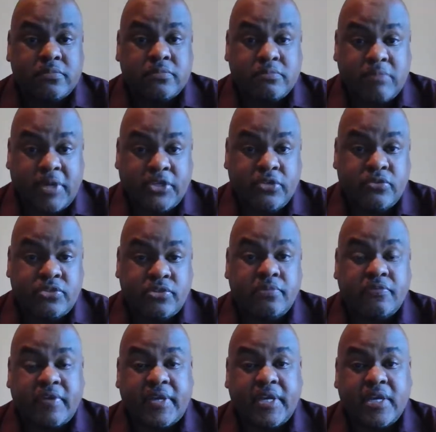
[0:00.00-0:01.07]
my YouTube
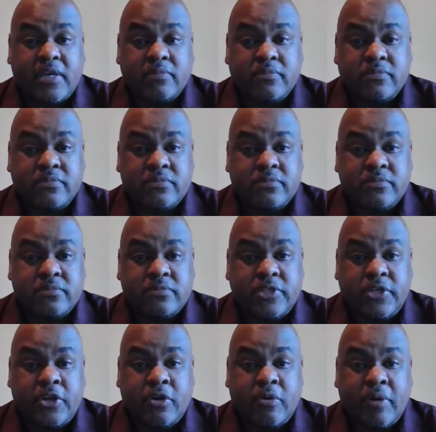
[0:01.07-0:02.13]
fam.
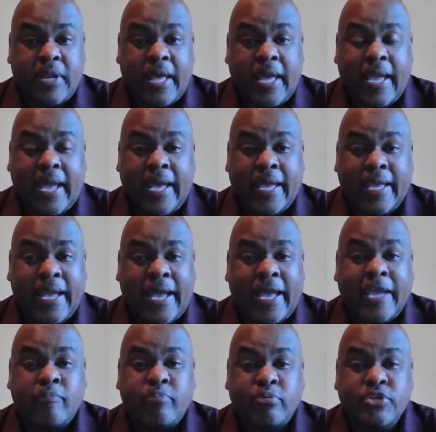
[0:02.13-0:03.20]
You know, and I, I, I
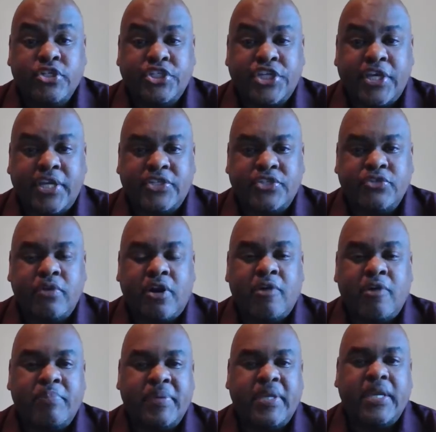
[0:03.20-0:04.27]
appreciate you
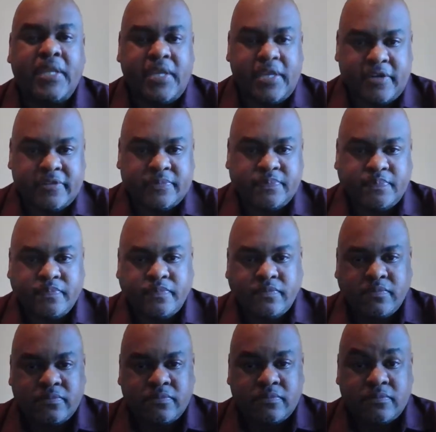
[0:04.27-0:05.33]
all being here.
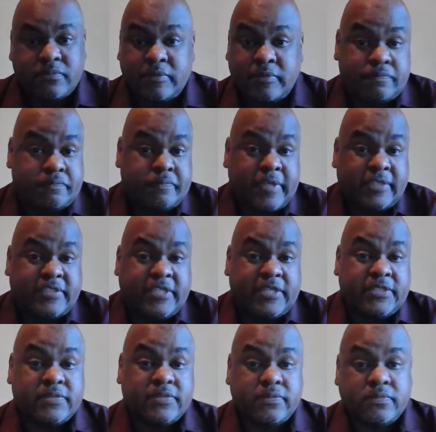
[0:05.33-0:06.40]
That's it.